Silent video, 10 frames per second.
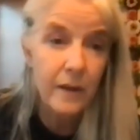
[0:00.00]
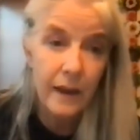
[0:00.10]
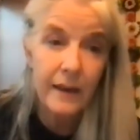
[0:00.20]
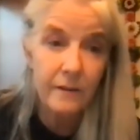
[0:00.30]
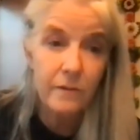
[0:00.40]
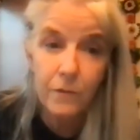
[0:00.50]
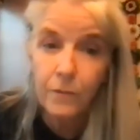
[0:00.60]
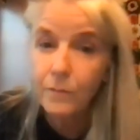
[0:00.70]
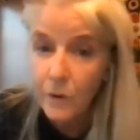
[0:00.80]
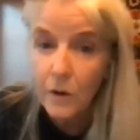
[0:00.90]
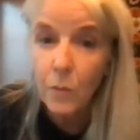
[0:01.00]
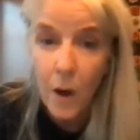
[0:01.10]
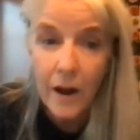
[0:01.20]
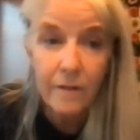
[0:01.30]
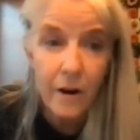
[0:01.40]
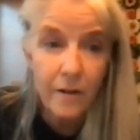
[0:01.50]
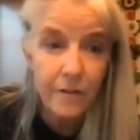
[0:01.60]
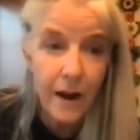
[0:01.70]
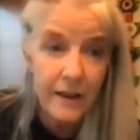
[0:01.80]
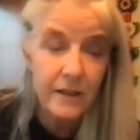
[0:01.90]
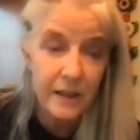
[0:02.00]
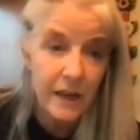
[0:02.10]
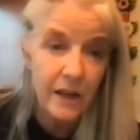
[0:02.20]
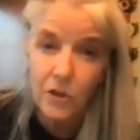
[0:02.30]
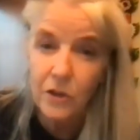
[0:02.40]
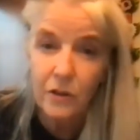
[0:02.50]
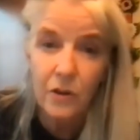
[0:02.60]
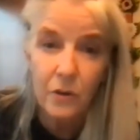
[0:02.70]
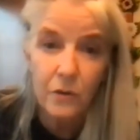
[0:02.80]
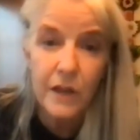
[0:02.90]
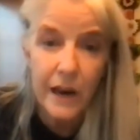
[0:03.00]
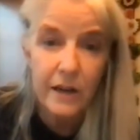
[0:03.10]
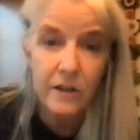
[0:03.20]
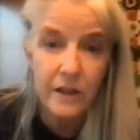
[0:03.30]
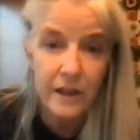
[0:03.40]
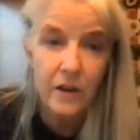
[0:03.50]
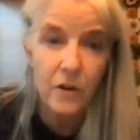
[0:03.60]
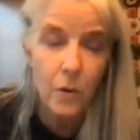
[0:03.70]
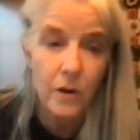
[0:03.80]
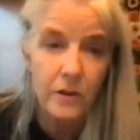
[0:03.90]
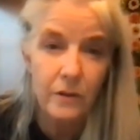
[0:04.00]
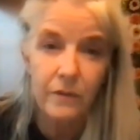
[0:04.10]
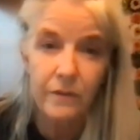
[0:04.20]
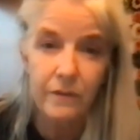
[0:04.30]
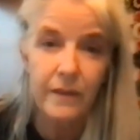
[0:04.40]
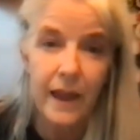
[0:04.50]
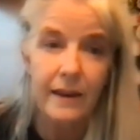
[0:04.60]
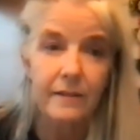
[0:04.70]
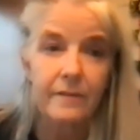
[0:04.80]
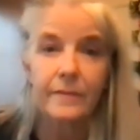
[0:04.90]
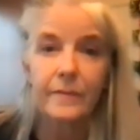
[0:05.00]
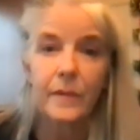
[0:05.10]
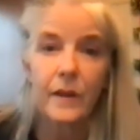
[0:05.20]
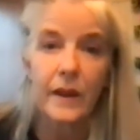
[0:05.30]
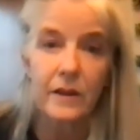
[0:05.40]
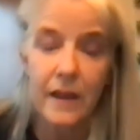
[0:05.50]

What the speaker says: and one of our friends each could have changed the course of that elect that.